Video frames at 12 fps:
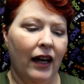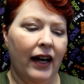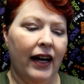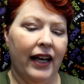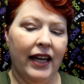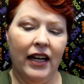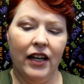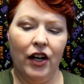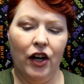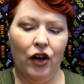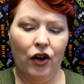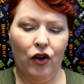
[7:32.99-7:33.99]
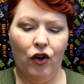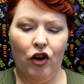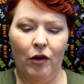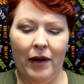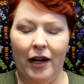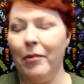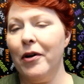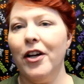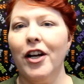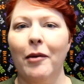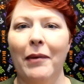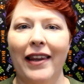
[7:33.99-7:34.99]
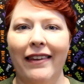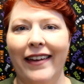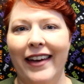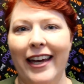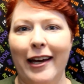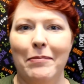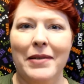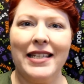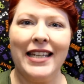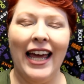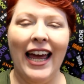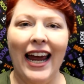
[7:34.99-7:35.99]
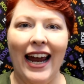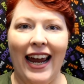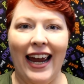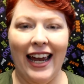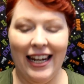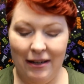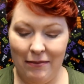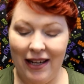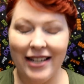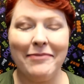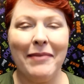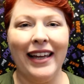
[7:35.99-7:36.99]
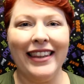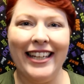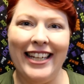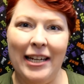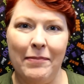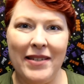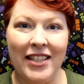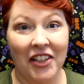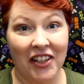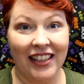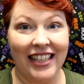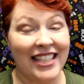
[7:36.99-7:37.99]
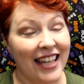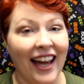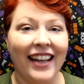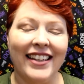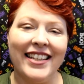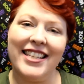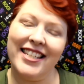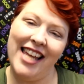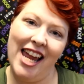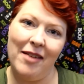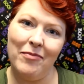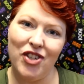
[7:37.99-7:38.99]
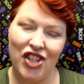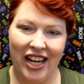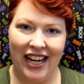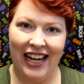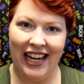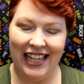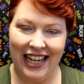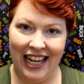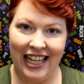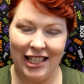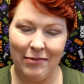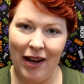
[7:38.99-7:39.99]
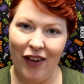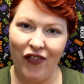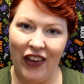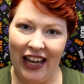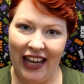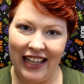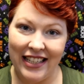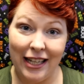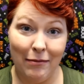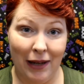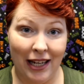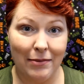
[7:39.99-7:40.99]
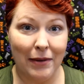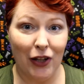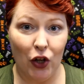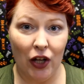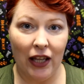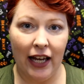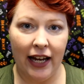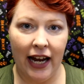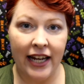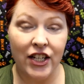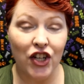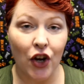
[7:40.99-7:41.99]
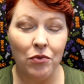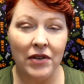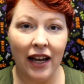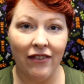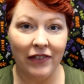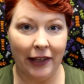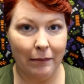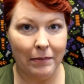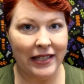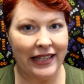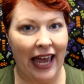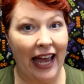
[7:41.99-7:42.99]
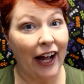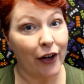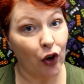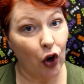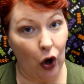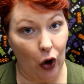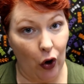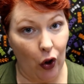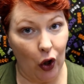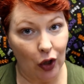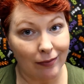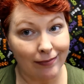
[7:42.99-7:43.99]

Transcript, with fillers: and I get it home and I put it on my lips and it makes my lips look exactly the same shade as my face. It makes me look like I don't have lips at all.